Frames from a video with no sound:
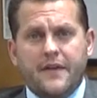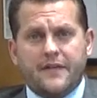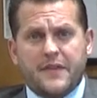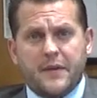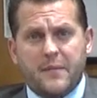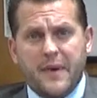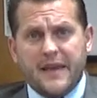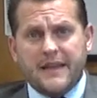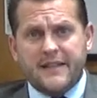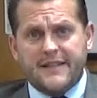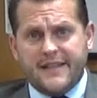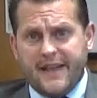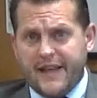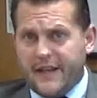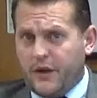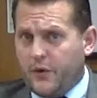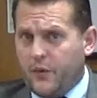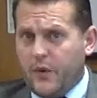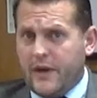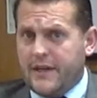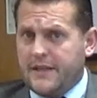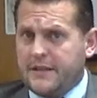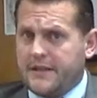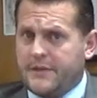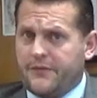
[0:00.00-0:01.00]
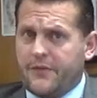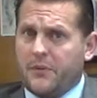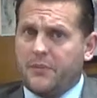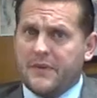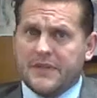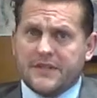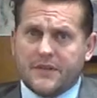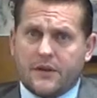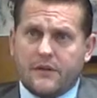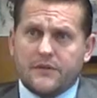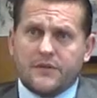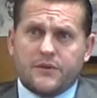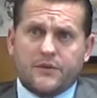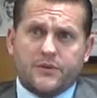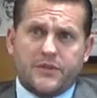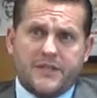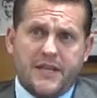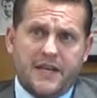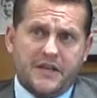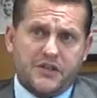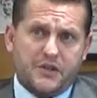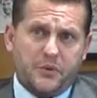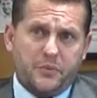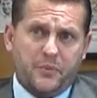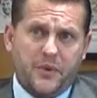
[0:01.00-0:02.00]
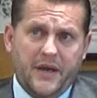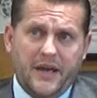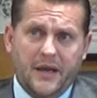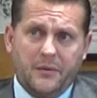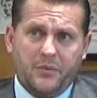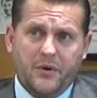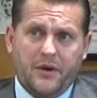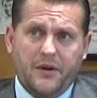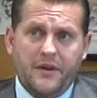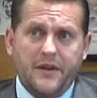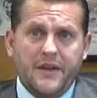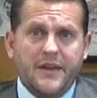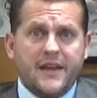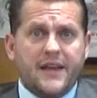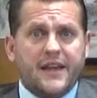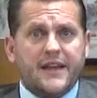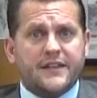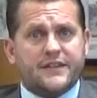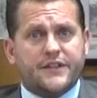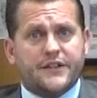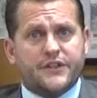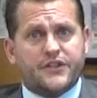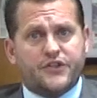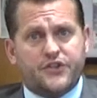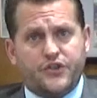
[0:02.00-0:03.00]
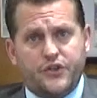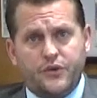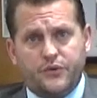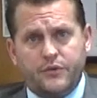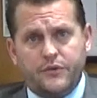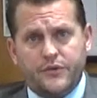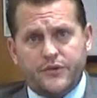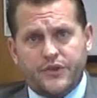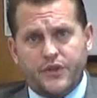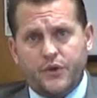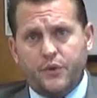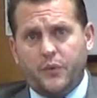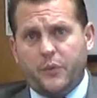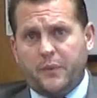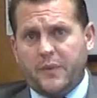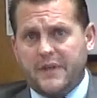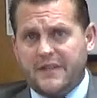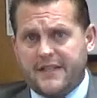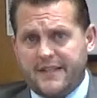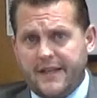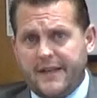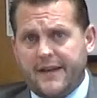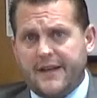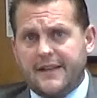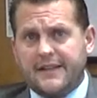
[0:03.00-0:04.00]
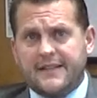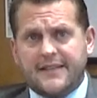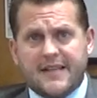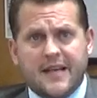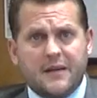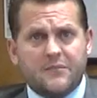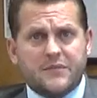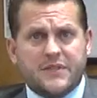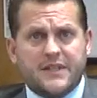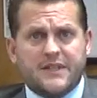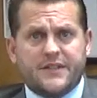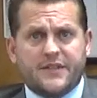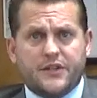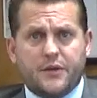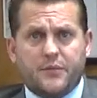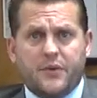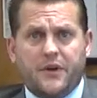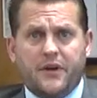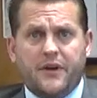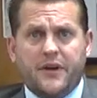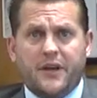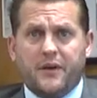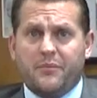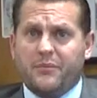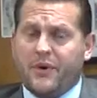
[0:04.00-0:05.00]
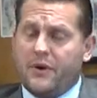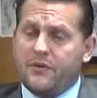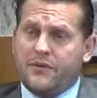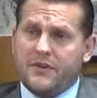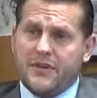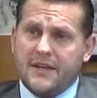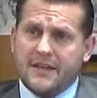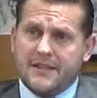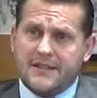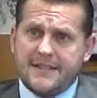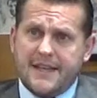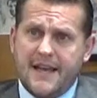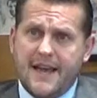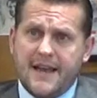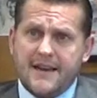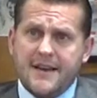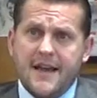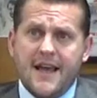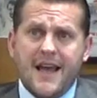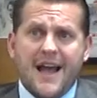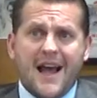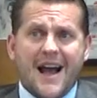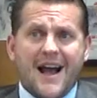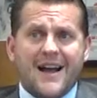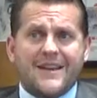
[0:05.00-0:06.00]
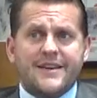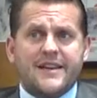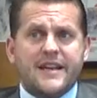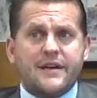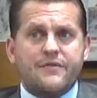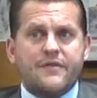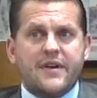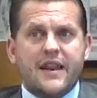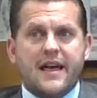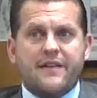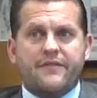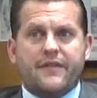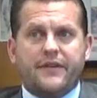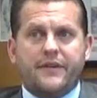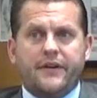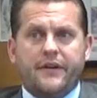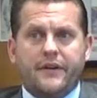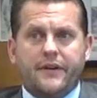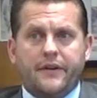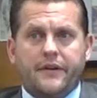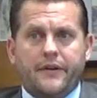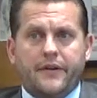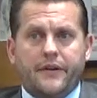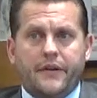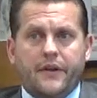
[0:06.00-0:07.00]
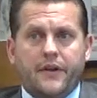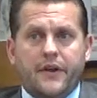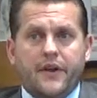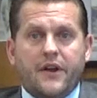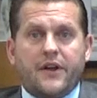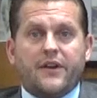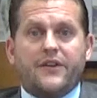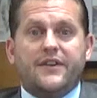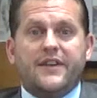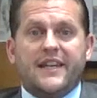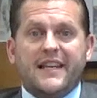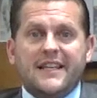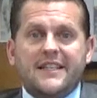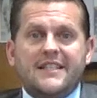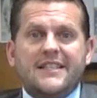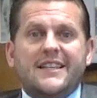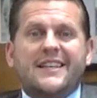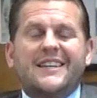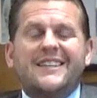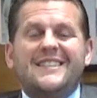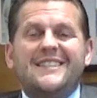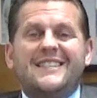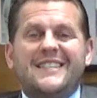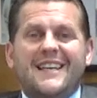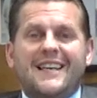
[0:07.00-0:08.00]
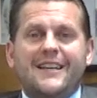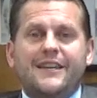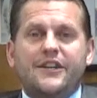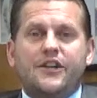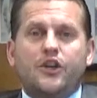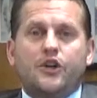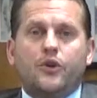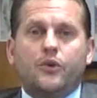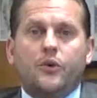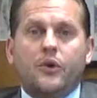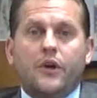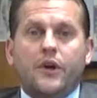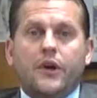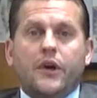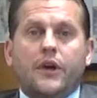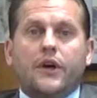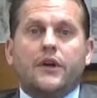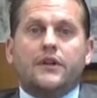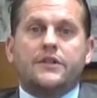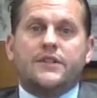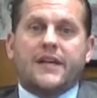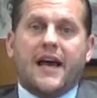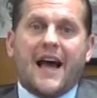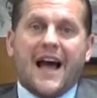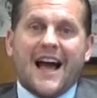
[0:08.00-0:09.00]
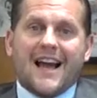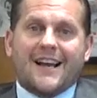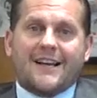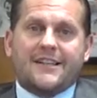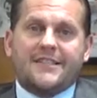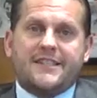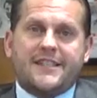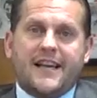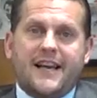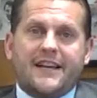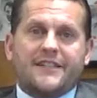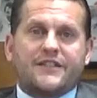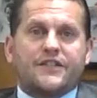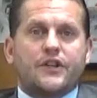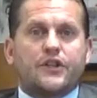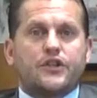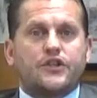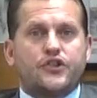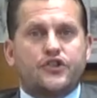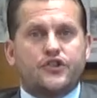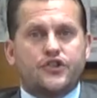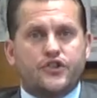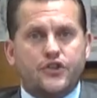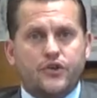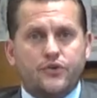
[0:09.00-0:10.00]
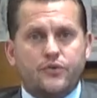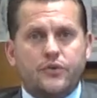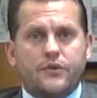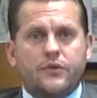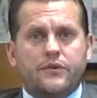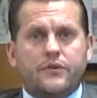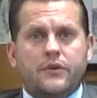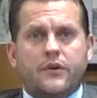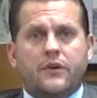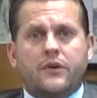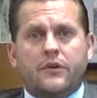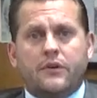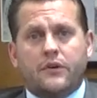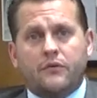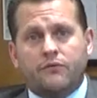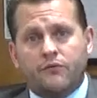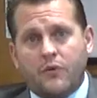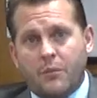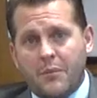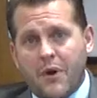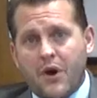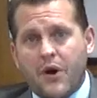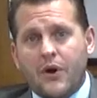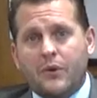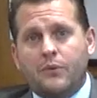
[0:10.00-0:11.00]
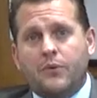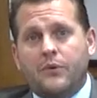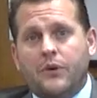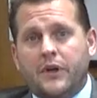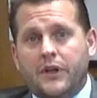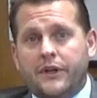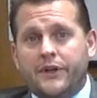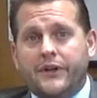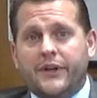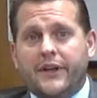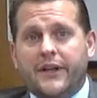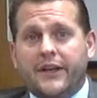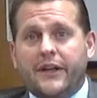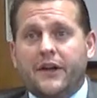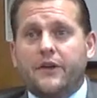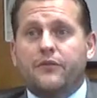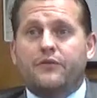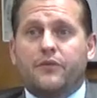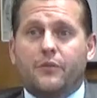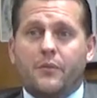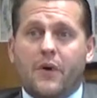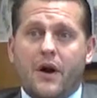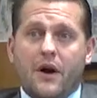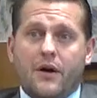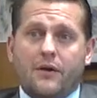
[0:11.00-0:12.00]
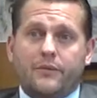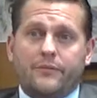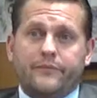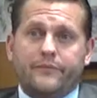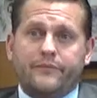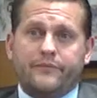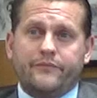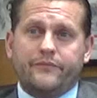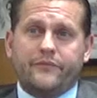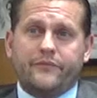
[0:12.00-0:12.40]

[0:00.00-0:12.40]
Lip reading: The main takeaways from this consultation paper is that students who will be sitting exams this summer in both Year 10 and Year 11 need to continue to access student remote learning from home.